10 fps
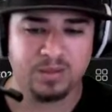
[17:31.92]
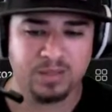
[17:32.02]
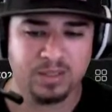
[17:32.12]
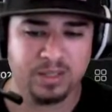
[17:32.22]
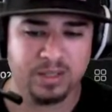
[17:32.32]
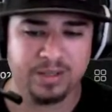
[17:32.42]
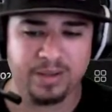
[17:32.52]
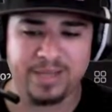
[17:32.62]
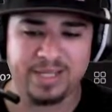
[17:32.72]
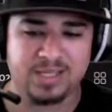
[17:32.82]
I
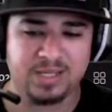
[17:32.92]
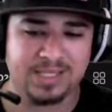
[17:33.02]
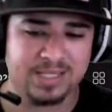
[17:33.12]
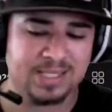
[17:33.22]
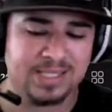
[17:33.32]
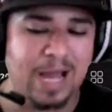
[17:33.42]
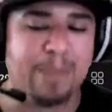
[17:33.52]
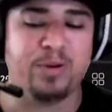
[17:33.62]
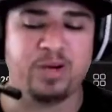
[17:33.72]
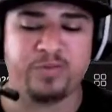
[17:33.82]
mean it's not
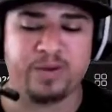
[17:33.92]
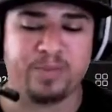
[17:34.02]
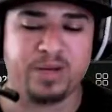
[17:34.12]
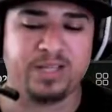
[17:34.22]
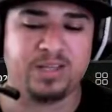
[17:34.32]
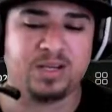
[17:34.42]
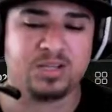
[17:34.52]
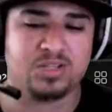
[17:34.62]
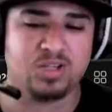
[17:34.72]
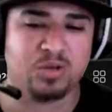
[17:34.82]
perfect, but it does
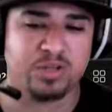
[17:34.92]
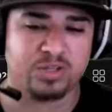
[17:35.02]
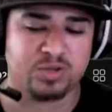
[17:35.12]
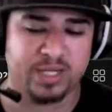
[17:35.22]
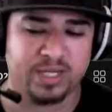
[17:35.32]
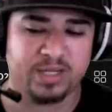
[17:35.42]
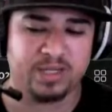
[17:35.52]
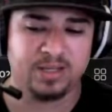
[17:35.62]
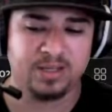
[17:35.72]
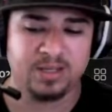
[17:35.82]
show the trend.
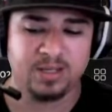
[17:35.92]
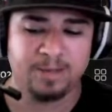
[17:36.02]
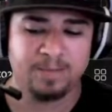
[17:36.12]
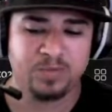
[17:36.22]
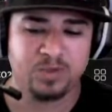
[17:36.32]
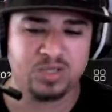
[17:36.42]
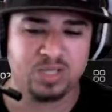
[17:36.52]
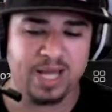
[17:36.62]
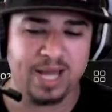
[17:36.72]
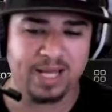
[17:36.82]
You see
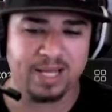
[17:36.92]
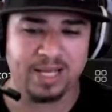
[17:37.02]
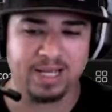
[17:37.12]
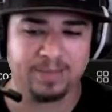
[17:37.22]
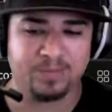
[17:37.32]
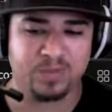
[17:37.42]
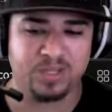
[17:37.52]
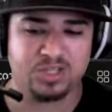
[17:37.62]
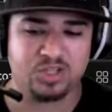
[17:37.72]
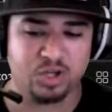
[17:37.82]
that? Like it
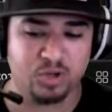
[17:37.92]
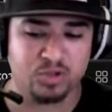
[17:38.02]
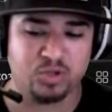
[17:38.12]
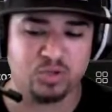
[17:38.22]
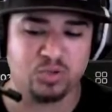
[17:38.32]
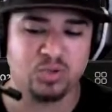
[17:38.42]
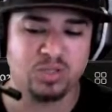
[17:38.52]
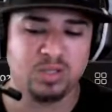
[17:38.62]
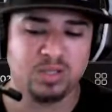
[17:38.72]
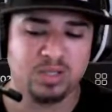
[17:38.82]
shows you
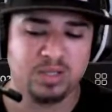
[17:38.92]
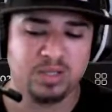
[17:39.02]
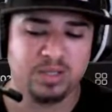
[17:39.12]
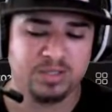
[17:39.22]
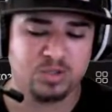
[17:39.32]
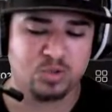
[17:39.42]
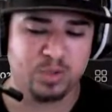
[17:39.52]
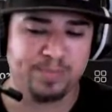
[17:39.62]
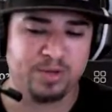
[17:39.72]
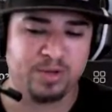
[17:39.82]
swing
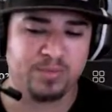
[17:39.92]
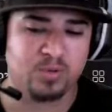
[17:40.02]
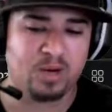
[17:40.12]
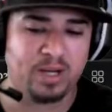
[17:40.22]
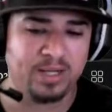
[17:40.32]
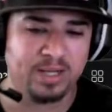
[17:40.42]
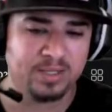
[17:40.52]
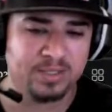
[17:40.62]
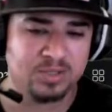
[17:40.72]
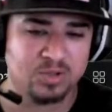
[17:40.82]
point number 1,
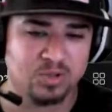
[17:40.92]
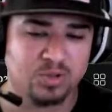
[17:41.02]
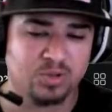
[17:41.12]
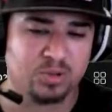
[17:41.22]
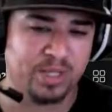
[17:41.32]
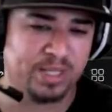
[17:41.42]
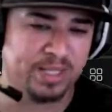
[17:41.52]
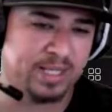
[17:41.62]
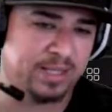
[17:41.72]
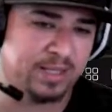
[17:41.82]
2, 3, and
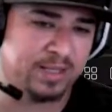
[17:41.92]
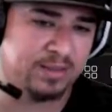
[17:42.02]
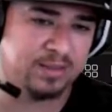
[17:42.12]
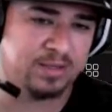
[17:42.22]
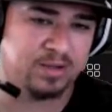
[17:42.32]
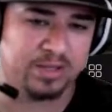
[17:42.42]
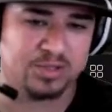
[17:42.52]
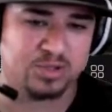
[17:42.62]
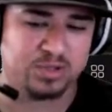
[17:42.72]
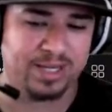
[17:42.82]
then the
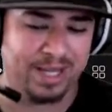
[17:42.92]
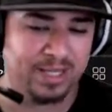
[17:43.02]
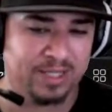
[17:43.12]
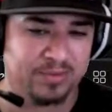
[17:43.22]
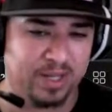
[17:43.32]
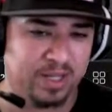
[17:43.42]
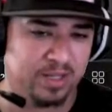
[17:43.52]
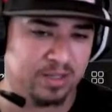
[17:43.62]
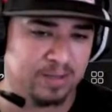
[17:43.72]
trend ended right here.